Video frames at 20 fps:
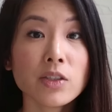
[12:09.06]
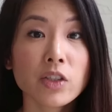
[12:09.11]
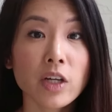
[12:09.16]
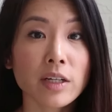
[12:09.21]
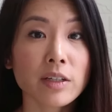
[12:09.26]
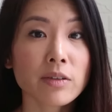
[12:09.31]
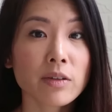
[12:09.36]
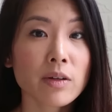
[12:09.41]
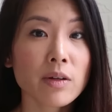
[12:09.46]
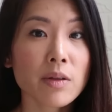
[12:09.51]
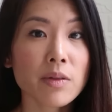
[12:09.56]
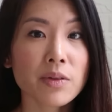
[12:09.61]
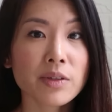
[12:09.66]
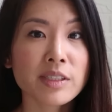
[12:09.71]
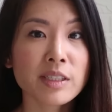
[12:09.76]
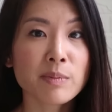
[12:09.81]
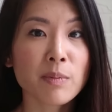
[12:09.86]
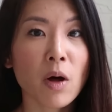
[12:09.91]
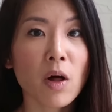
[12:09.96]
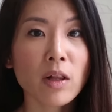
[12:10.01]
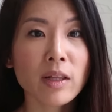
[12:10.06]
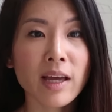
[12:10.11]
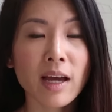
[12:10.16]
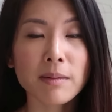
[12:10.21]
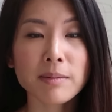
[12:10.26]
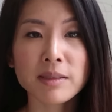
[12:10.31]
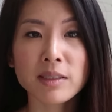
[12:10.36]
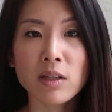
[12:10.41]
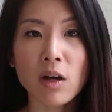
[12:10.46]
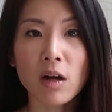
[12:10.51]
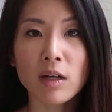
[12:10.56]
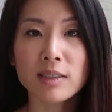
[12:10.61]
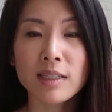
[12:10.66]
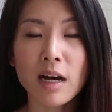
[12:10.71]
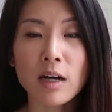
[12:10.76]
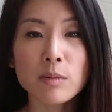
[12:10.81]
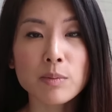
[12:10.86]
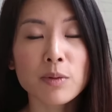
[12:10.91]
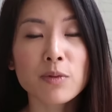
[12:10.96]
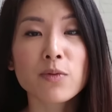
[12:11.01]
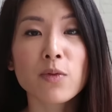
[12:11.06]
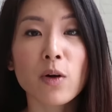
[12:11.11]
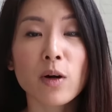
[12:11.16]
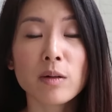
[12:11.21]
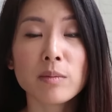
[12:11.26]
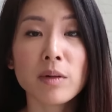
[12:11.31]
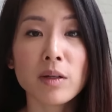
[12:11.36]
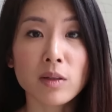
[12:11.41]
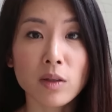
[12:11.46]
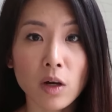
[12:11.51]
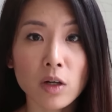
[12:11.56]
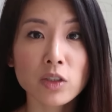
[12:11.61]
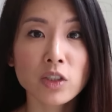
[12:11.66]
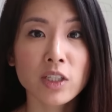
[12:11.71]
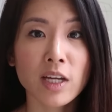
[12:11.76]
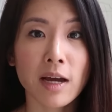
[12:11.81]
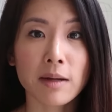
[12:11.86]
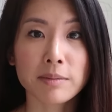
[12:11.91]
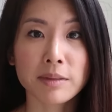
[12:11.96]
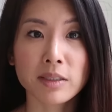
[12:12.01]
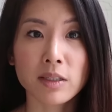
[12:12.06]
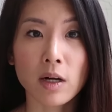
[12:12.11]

In general, the small cap stocks outperform large cap